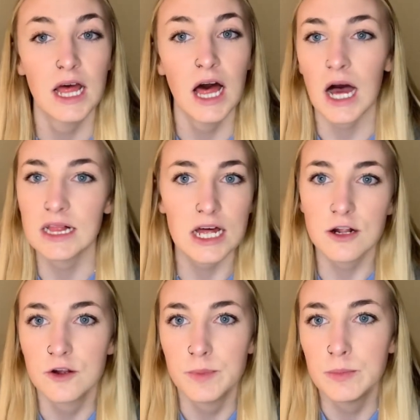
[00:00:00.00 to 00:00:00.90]
a lot of
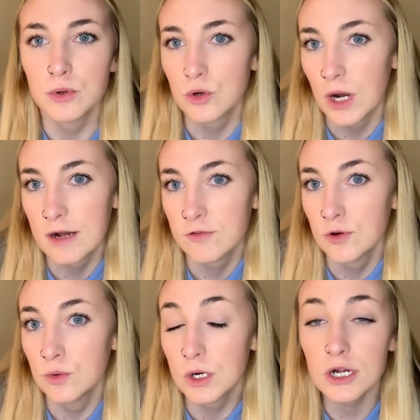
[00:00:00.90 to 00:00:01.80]
their people don't have to
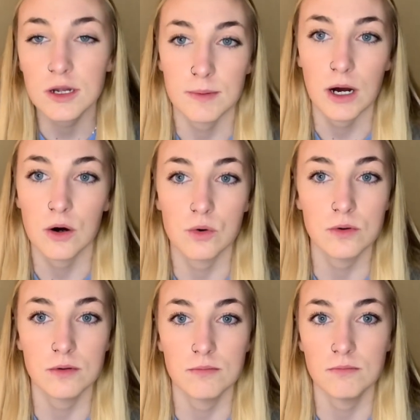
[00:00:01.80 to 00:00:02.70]
worry about
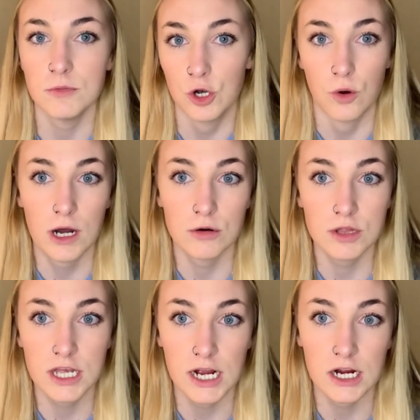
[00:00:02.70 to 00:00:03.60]
you know
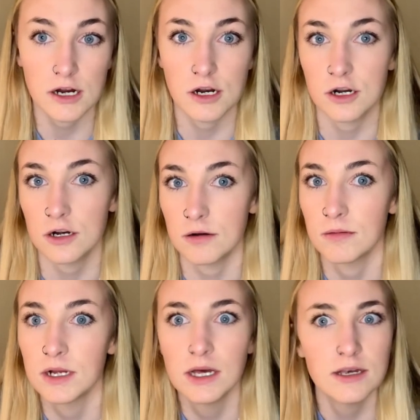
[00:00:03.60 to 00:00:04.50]
healthcare or
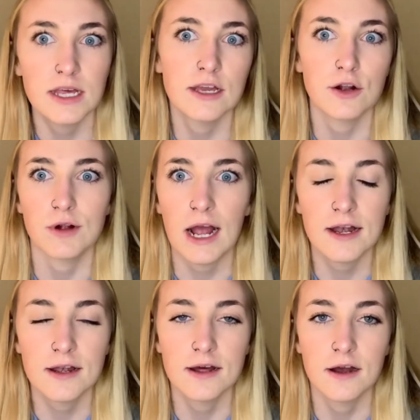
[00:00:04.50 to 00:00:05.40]
taking a ride
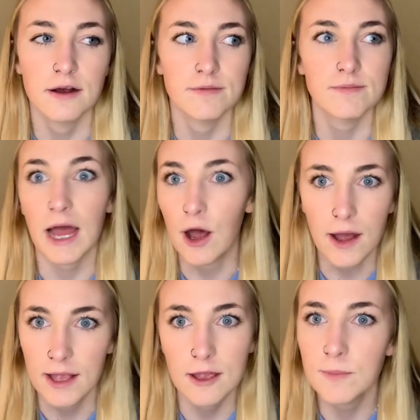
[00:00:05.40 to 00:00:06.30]
in a
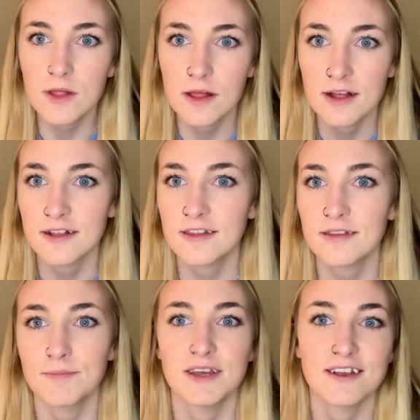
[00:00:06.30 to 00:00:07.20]
ambulance
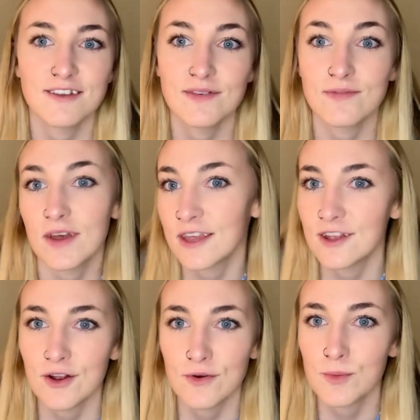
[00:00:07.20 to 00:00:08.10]
because of like you
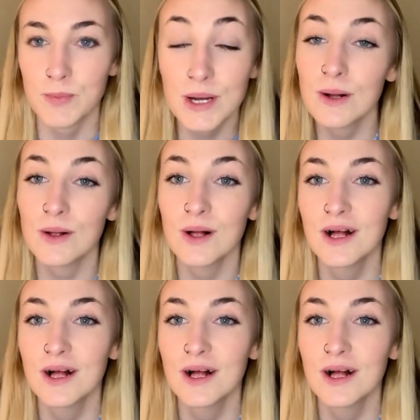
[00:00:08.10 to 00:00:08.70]
know the bill